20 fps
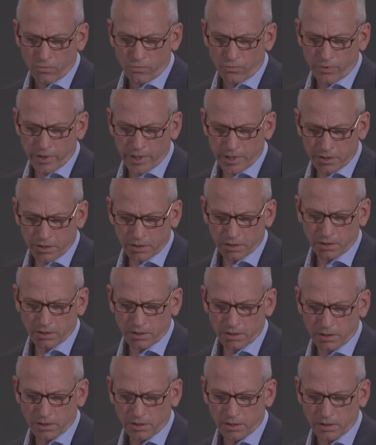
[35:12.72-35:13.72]

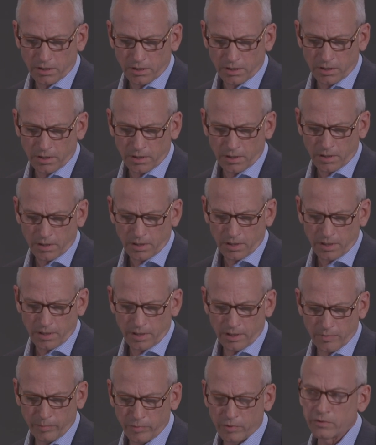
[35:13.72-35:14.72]
risks
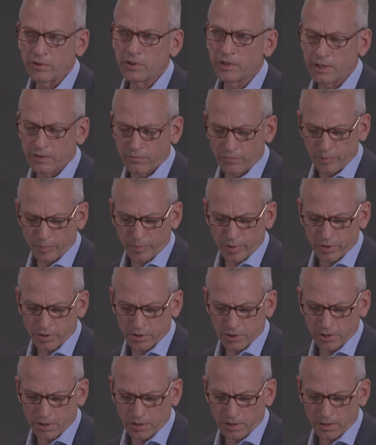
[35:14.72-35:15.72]
the immunity of the
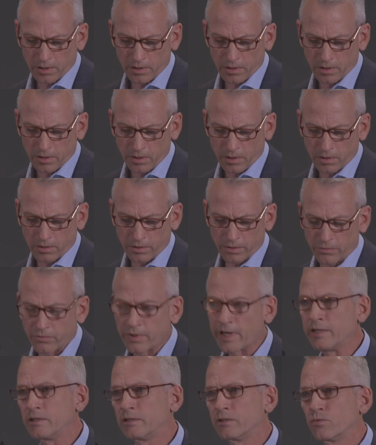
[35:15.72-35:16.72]
person or the
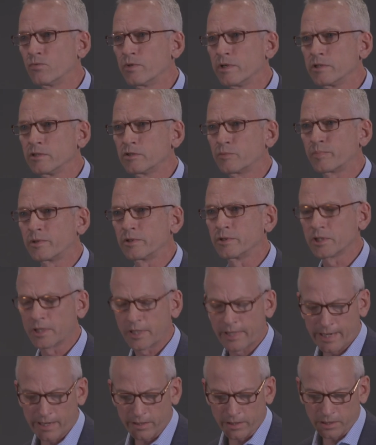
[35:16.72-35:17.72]
right to one's
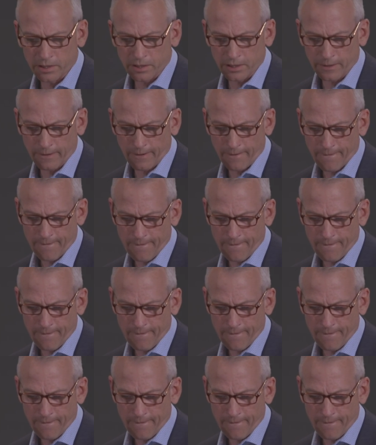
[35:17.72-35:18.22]
personality.